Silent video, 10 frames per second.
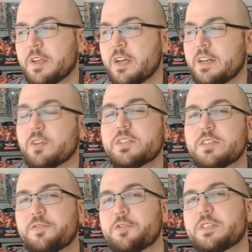Now, this is
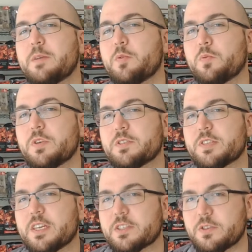the first time in
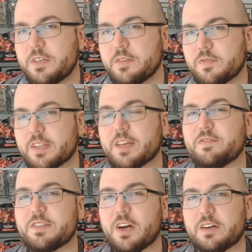Wizards history that
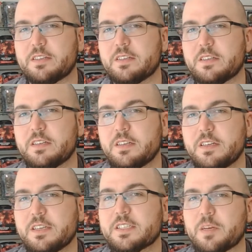they've done
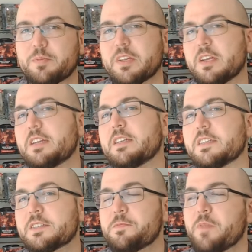something like
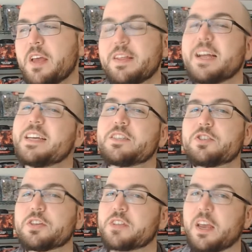this that isn't
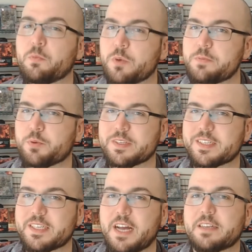just a reprint
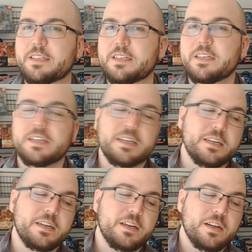set.
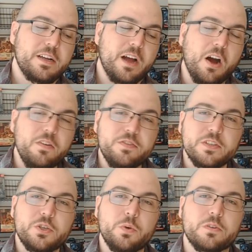Of
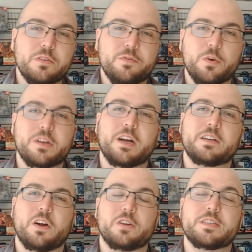the 249
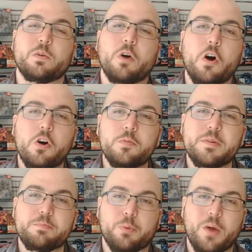cards, they will all
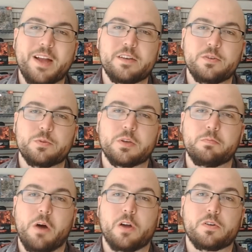be brand new to
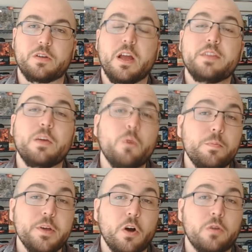Modern. They
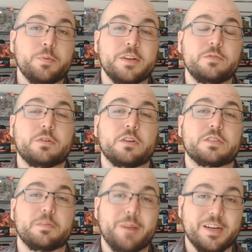won't be all brand new
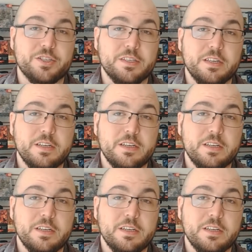cards to Magic.